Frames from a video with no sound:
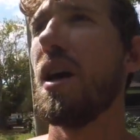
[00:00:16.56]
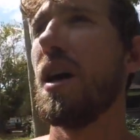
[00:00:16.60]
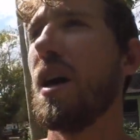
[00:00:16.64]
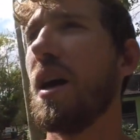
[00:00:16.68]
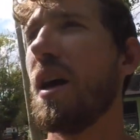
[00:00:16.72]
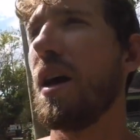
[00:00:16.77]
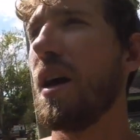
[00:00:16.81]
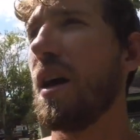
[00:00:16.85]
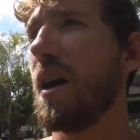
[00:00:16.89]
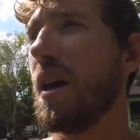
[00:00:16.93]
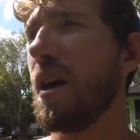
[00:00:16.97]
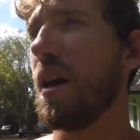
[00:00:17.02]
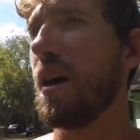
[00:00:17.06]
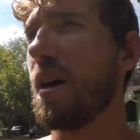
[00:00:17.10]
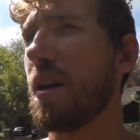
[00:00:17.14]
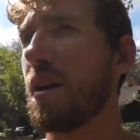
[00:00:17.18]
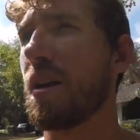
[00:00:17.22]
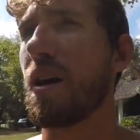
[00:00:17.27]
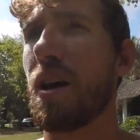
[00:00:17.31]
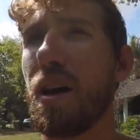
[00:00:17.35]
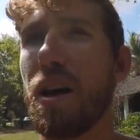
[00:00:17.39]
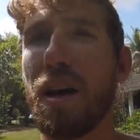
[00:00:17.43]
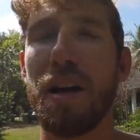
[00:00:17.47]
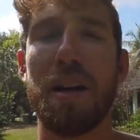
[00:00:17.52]
and
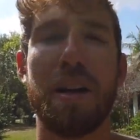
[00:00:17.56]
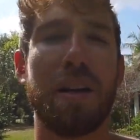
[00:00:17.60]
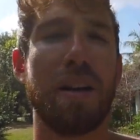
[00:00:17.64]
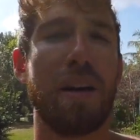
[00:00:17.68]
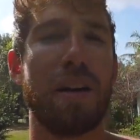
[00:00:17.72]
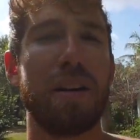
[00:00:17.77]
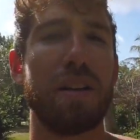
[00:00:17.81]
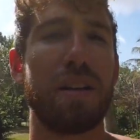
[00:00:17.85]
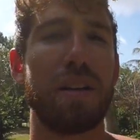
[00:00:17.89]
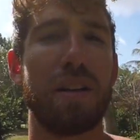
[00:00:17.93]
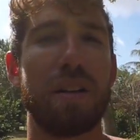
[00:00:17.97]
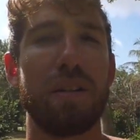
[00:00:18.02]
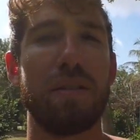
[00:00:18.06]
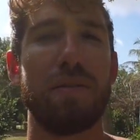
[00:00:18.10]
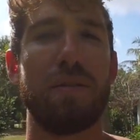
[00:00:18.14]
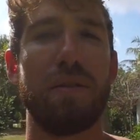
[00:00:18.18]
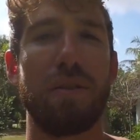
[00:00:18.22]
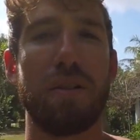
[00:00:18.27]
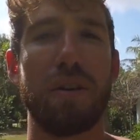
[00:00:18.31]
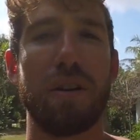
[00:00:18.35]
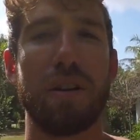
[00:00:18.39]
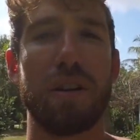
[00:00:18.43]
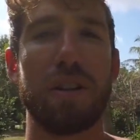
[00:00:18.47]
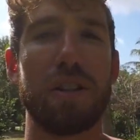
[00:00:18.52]
I had an idea
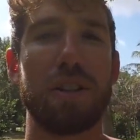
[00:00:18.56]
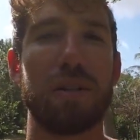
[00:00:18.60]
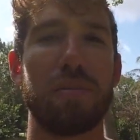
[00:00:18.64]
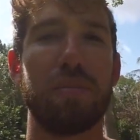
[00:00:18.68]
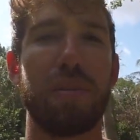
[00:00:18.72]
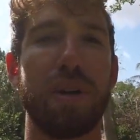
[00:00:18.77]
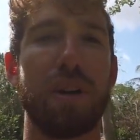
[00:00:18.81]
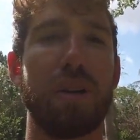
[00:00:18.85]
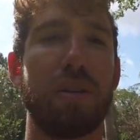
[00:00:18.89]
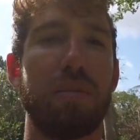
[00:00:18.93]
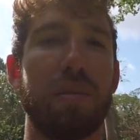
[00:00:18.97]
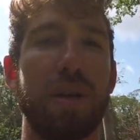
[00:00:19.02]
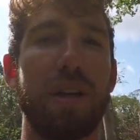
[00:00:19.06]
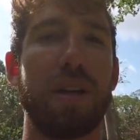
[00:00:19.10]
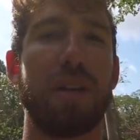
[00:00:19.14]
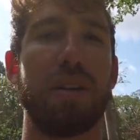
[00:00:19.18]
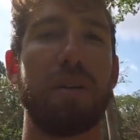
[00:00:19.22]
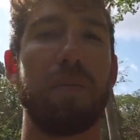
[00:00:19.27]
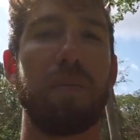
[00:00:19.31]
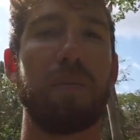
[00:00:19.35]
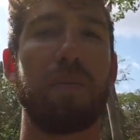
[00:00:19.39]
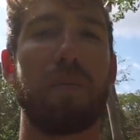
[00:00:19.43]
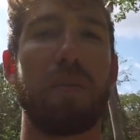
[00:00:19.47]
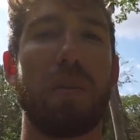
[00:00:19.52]
for an experiment
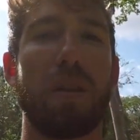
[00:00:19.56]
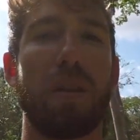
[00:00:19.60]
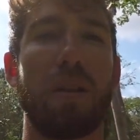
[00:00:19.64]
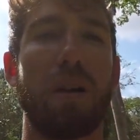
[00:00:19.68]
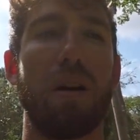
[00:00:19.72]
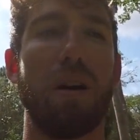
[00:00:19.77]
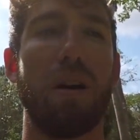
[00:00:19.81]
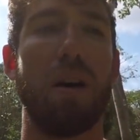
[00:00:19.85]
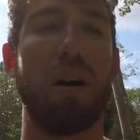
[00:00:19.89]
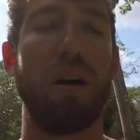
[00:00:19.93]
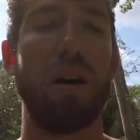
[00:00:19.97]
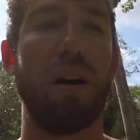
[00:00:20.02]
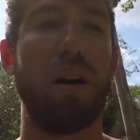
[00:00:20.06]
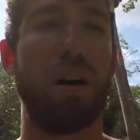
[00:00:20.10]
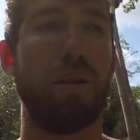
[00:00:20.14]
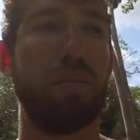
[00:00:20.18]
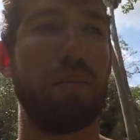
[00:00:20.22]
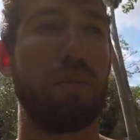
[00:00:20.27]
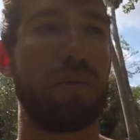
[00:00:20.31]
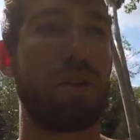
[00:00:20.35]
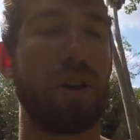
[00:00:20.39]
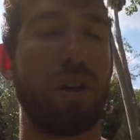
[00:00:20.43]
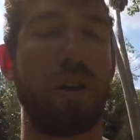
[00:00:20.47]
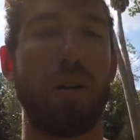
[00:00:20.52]
um,
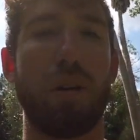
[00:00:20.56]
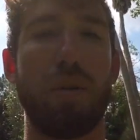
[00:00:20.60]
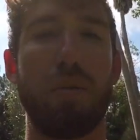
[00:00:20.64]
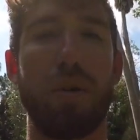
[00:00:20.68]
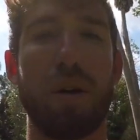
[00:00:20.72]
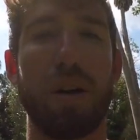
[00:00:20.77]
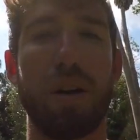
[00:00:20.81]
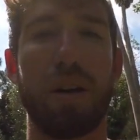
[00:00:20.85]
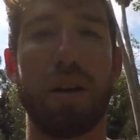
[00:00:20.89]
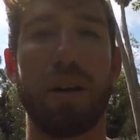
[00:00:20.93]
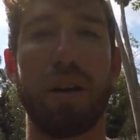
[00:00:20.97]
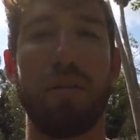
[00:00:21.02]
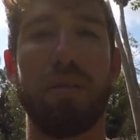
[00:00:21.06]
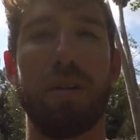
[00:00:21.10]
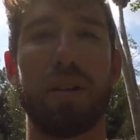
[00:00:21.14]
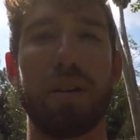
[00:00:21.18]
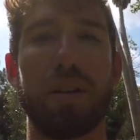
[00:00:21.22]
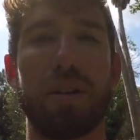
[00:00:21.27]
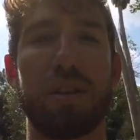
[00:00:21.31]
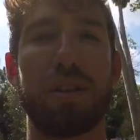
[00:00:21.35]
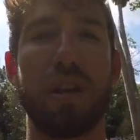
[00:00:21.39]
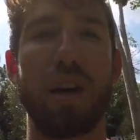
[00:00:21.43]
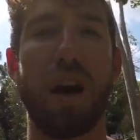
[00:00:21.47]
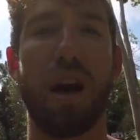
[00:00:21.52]
so I wanted to give it a
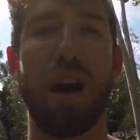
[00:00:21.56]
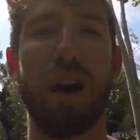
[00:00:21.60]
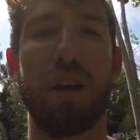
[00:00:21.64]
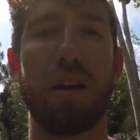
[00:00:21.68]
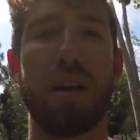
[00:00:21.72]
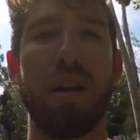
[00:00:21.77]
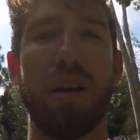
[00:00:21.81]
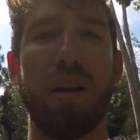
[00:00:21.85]
shot.